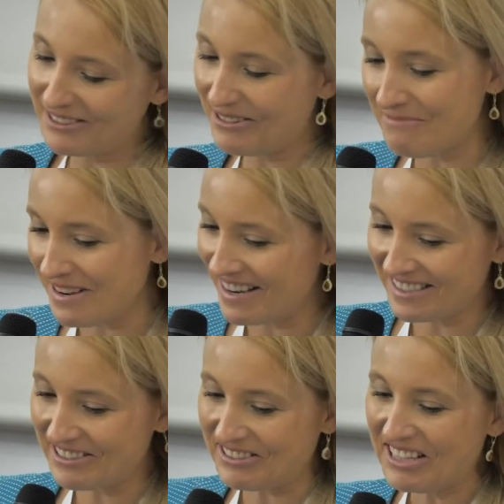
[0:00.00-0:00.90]
all my
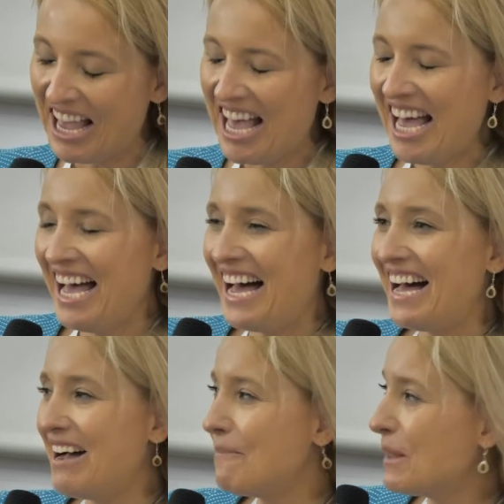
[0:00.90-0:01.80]
answers.
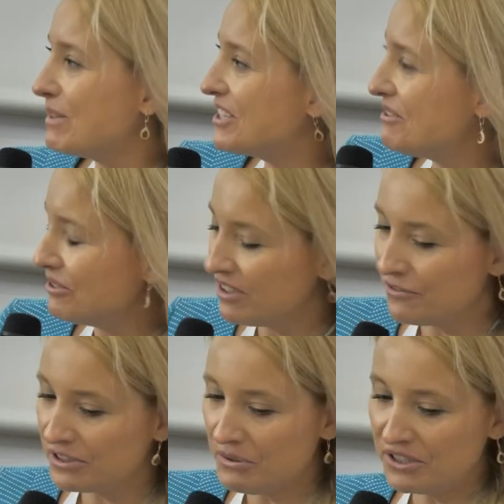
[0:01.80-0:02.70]
But going to the
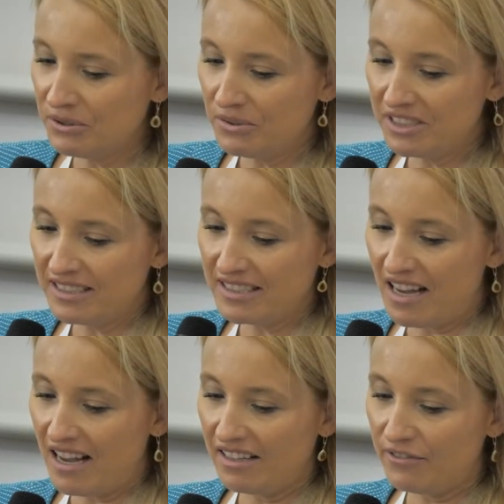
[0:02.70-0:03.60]
first question, which is
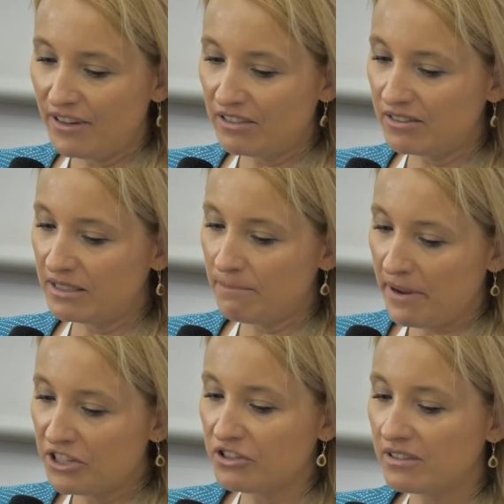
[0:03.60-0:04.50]
in fact on
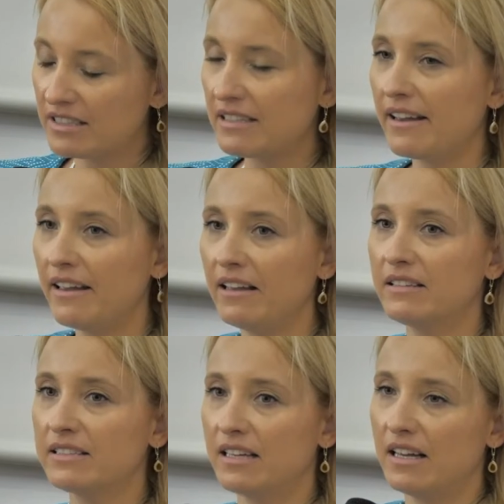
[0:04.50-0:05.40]
spatial
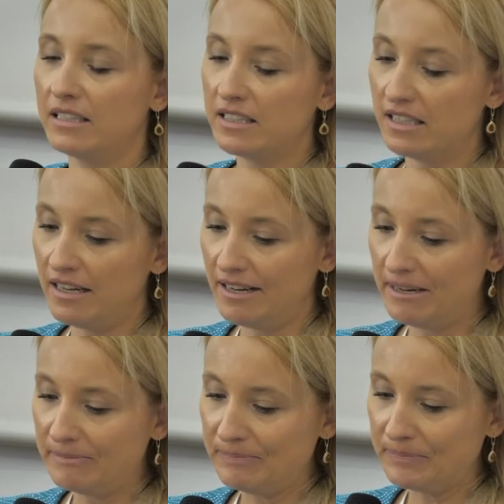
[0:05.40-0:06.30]
scales and
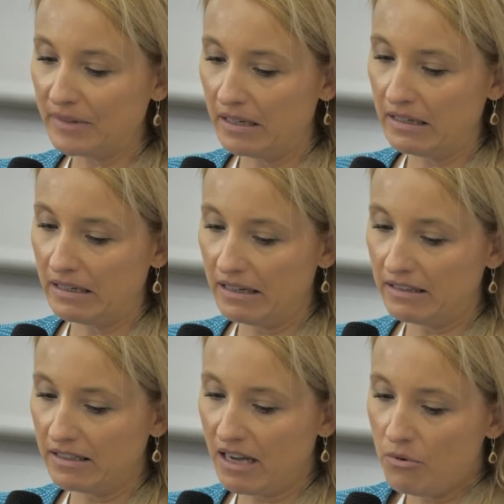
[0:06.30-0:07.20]

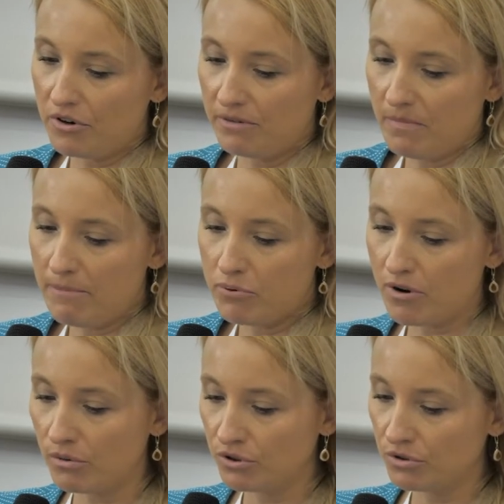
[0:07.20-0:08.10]
our
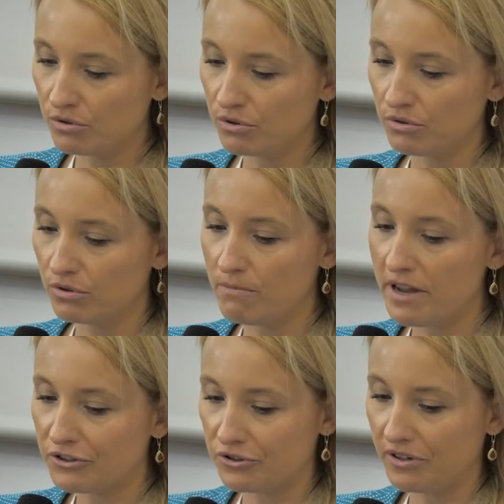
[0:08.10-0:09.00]
approach to
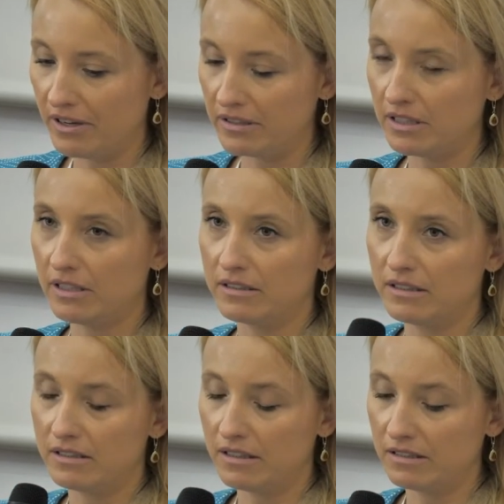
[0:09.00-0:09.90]
measure
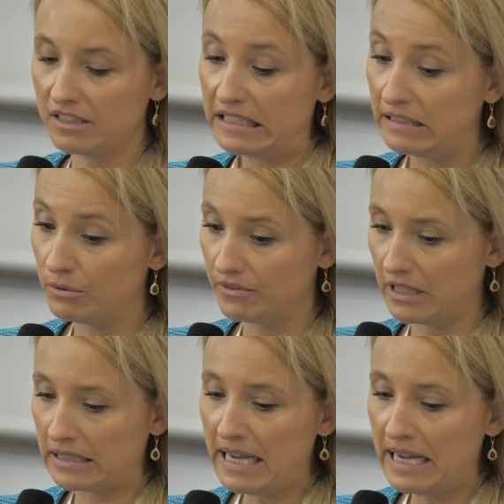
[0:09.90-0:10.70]
and deal with that.